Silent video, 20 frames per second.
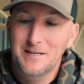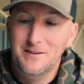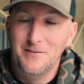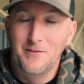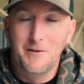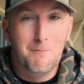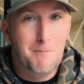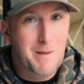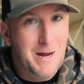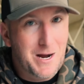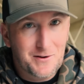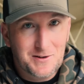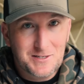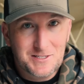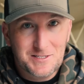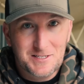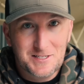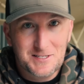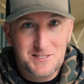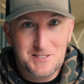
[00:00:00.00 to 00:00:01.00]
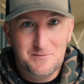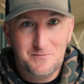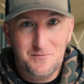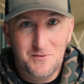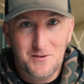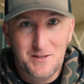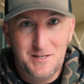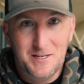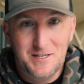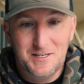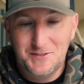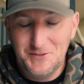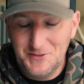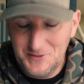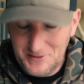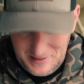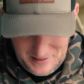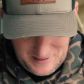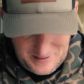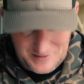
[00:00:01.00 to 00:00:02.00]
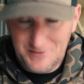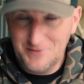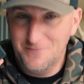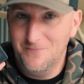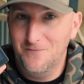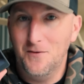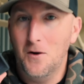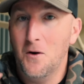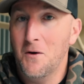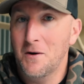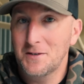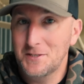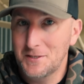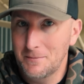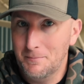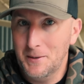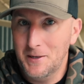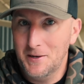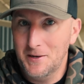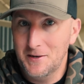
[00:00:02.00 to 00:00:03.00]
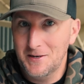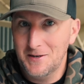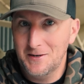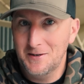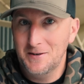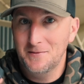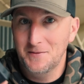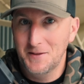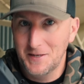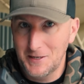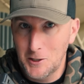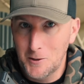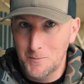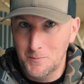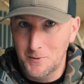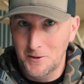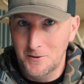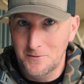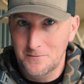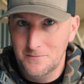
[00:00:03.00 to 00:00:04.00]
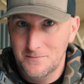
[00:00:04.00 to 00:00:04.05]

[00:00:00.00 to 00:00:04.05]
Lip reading: the mounting system for this is far superior than GoPro.